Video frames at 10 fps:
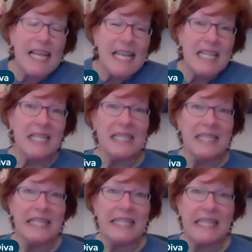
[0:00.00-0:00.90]
in the
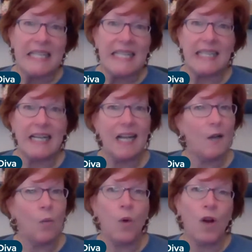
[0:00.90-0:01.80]
sense that
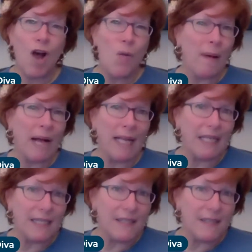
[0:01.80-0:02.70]
we're all
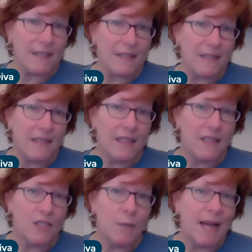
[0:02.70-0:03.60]
biased,
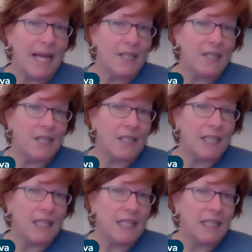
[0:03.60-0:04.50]
no matter
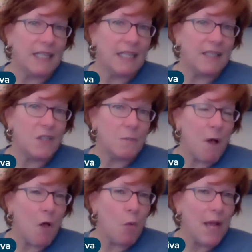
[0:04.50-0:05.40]
in
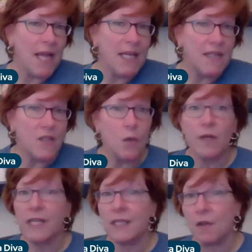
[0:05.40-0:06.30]
small ways or
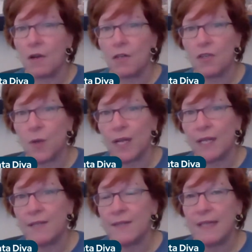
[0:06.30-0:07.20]
in large
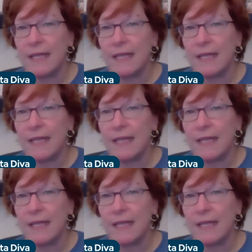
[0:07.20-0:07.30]
ways.